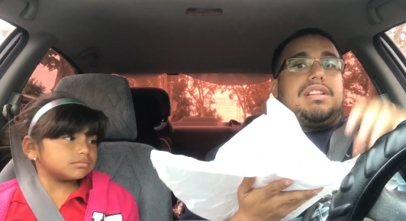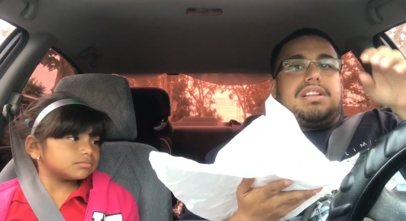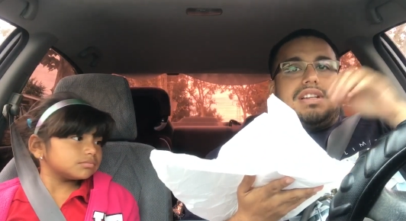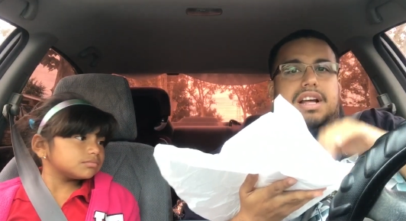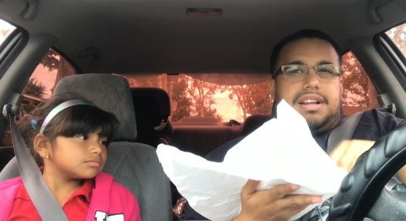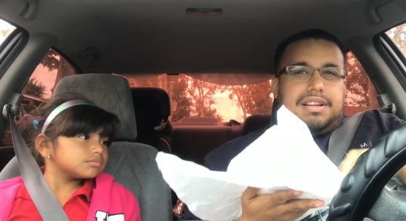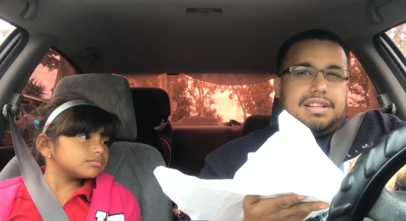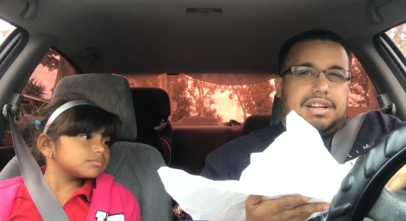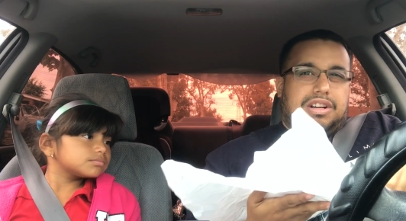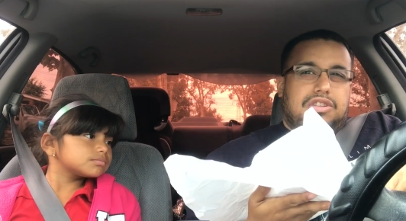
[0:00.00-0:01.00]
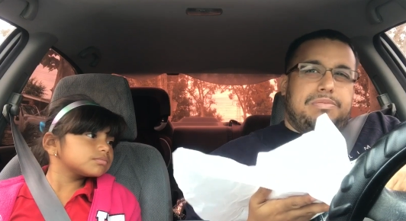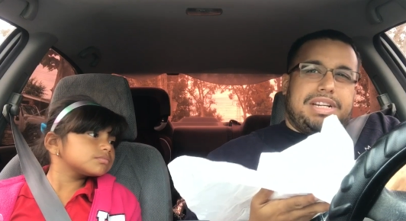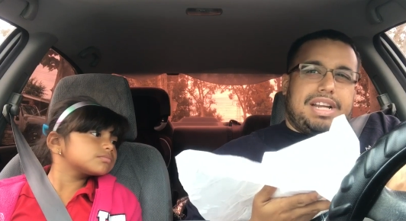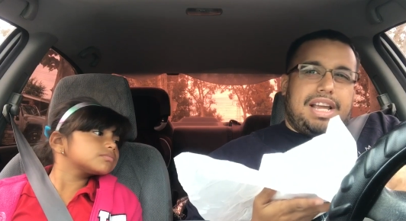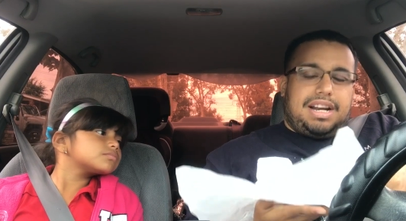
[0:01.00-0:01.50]
Speaker 1: it's not. It's a gloomy
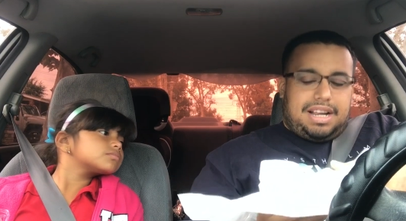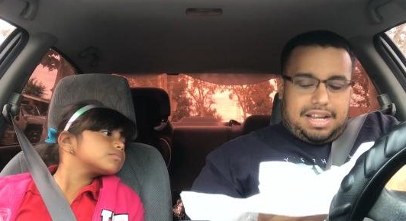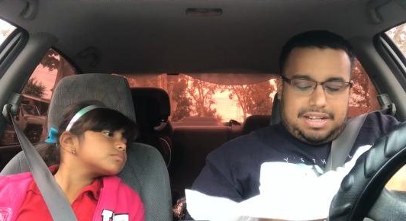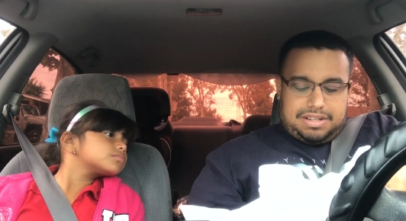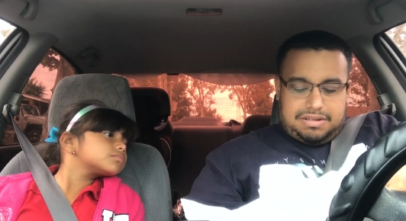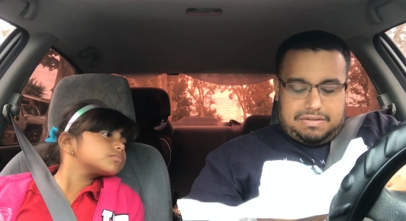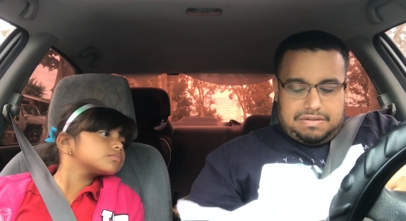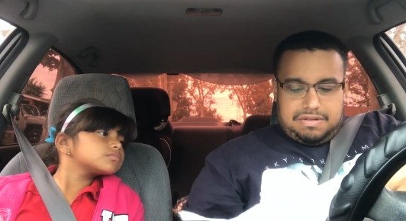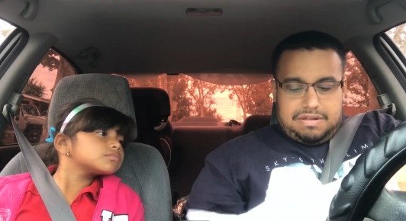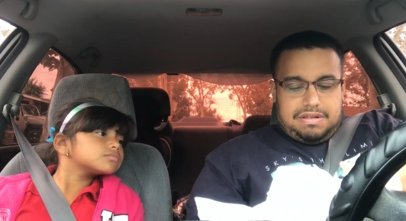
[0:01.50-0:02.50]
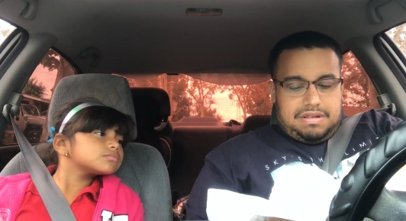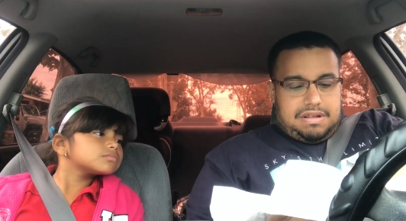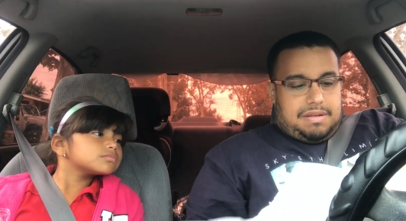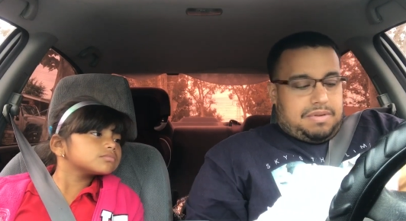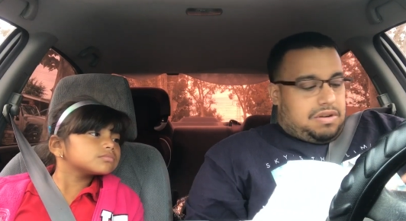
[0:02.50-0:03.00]
day today, so
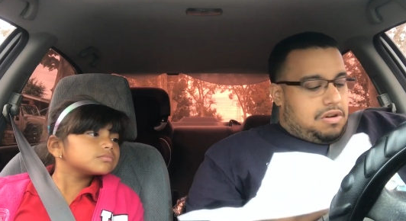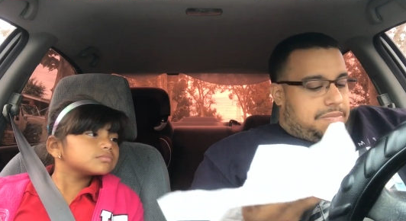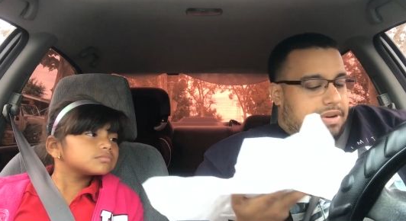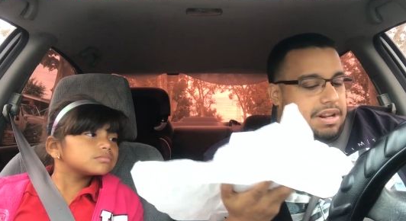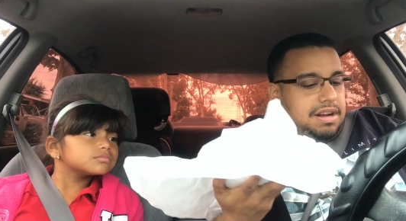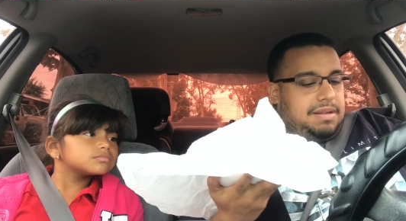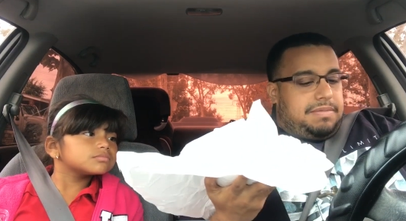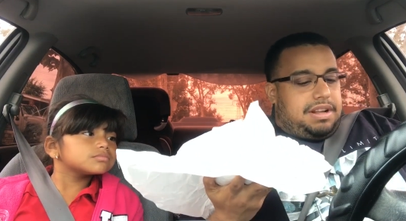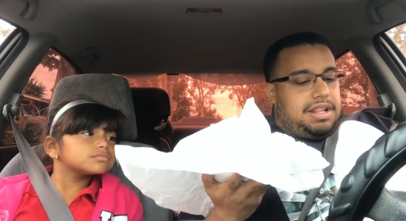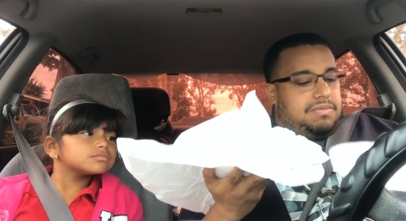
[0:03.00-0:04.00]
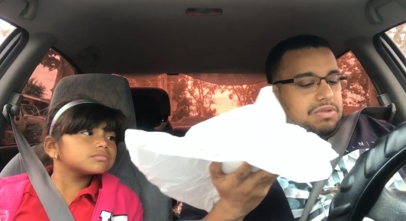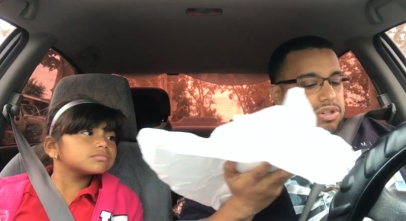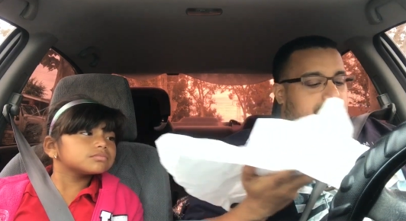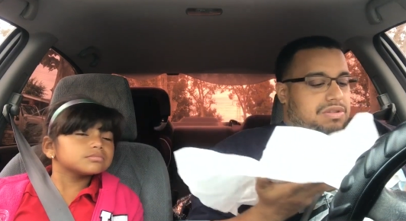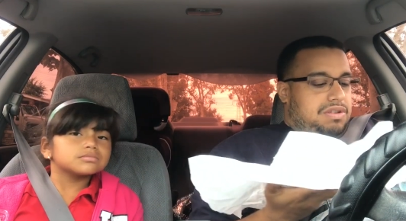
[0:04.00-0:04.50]
I'm gonna open it up and then we'll
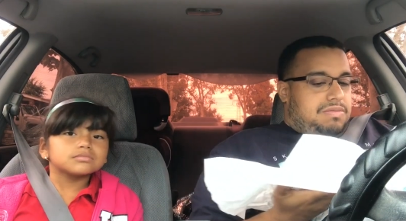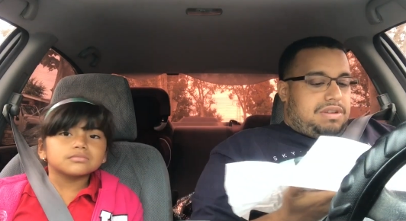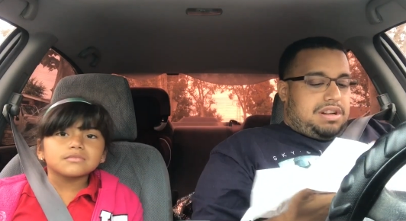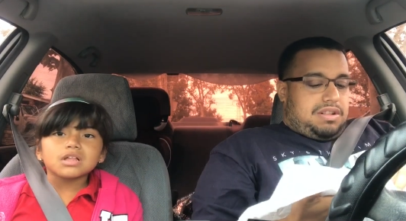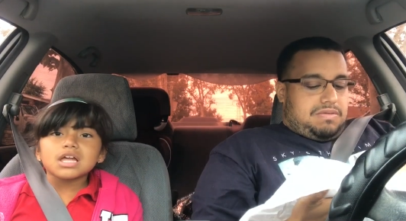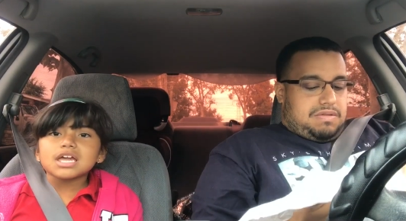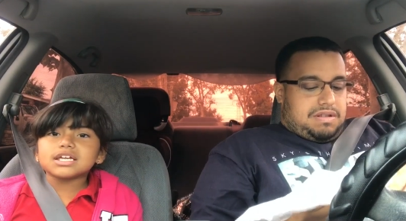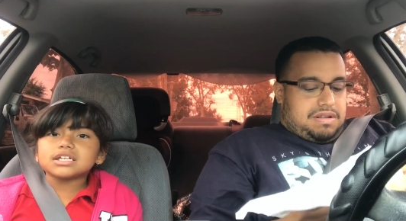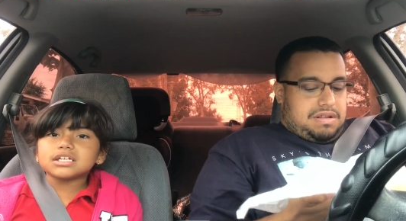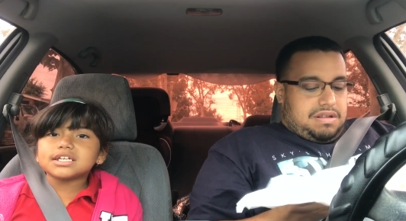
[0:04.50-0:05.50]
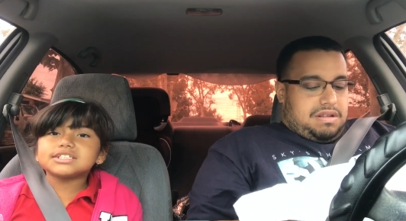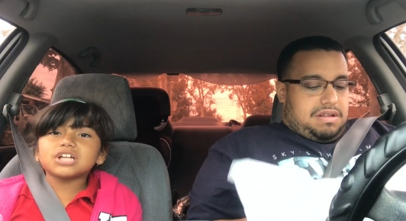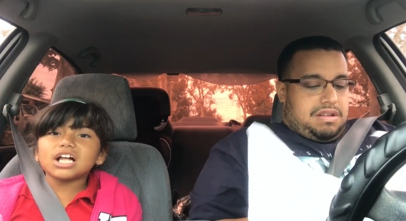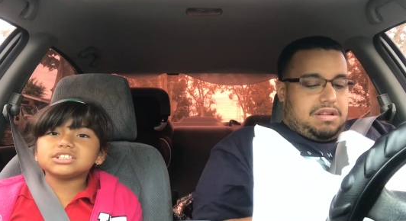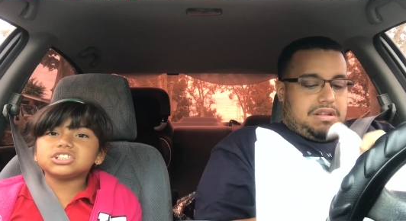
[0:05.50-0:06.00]
show you. We're gonna do a.
Speaker 2: It's
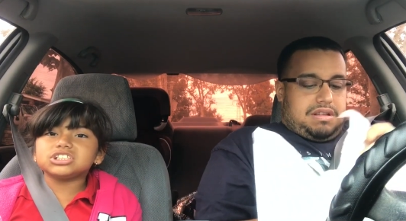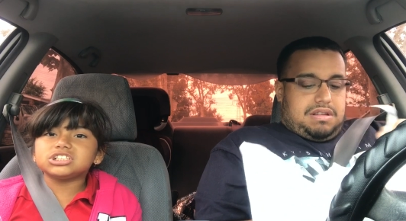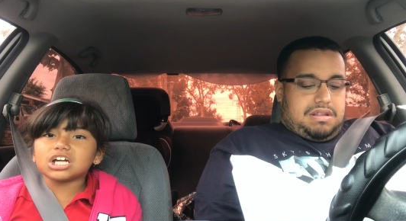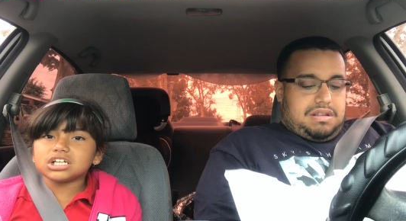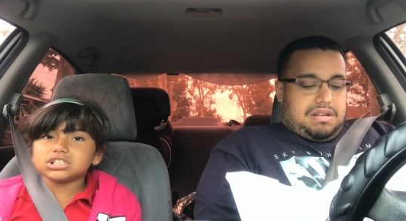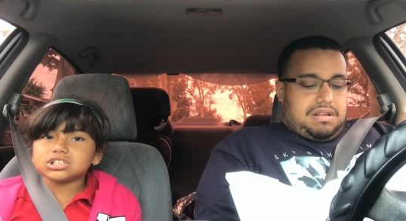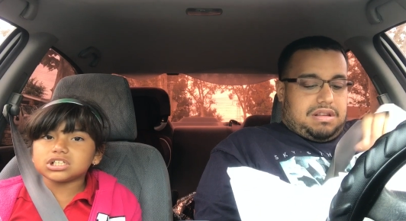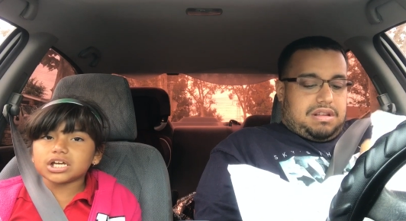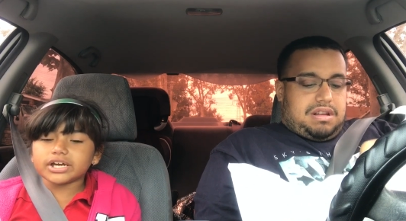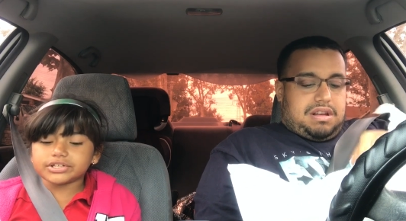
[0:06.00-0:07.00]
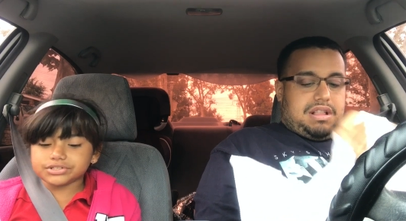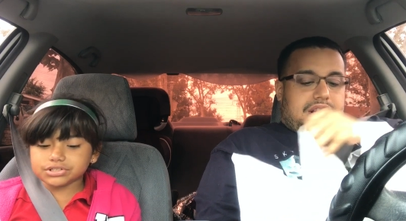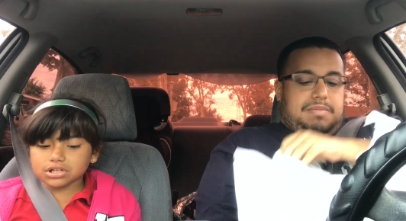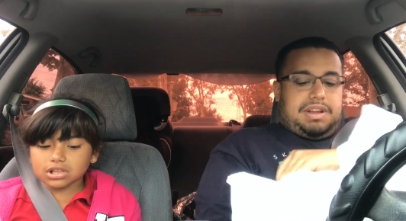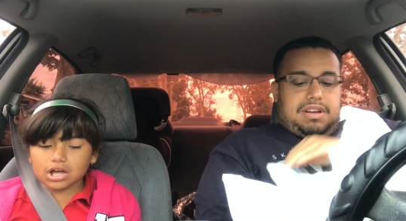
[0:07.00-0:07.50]
not sunny today. A
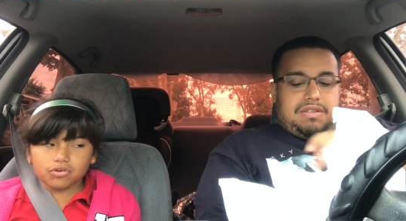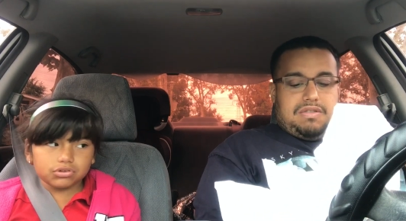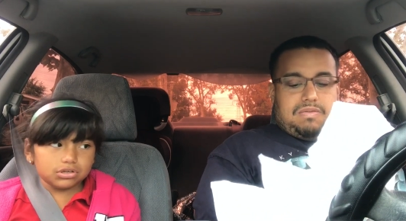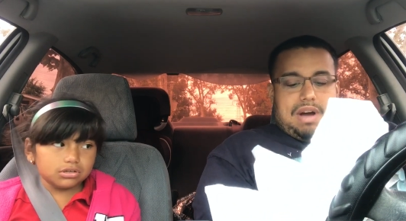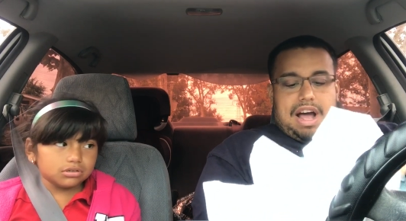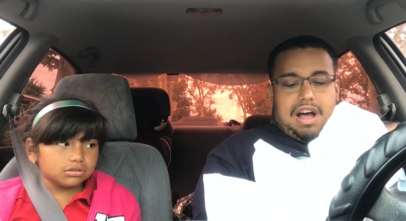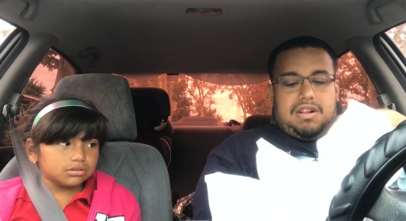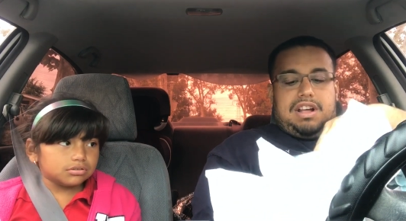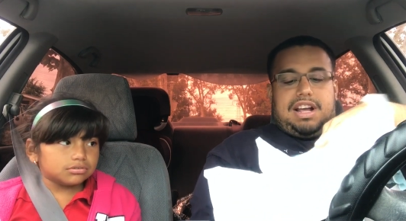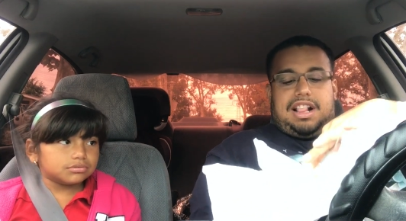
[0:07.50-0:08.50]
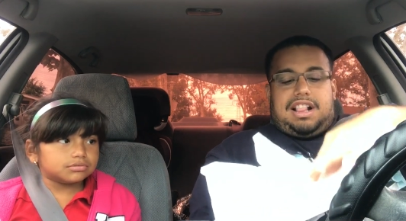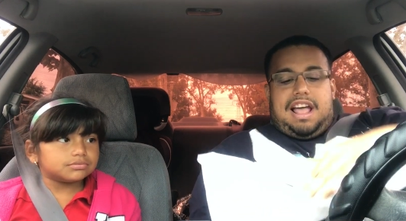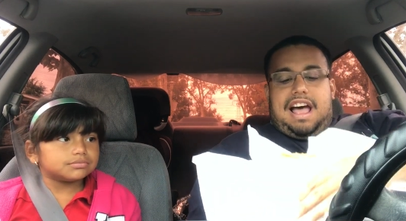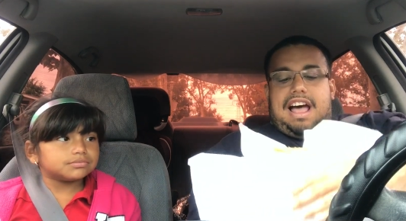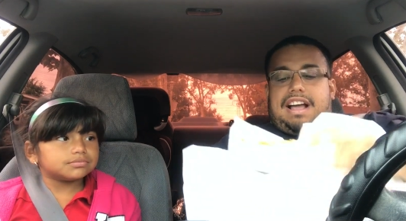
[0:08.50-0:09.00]
Speaker 1: thumbnail. Wow, look at
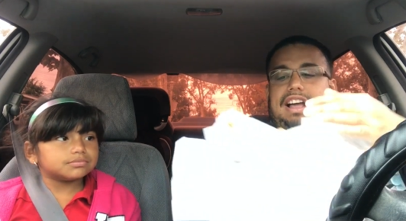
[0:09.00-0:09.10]
that,